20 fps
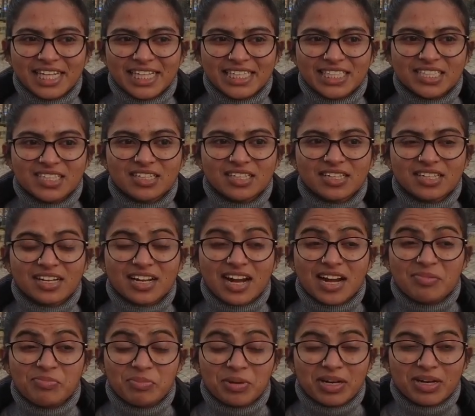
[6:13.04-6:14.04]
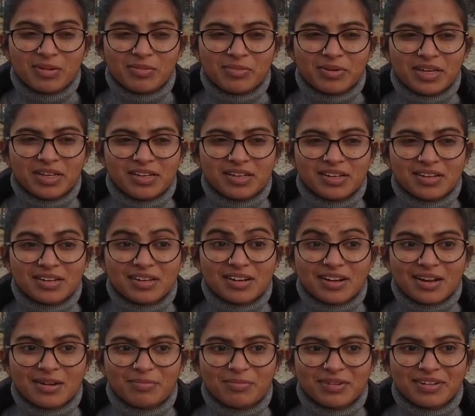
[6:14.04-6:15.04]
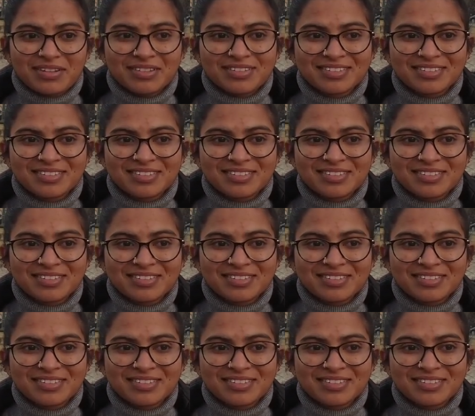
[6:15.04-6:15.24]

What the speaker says: Indian grandma, Armenian grandma.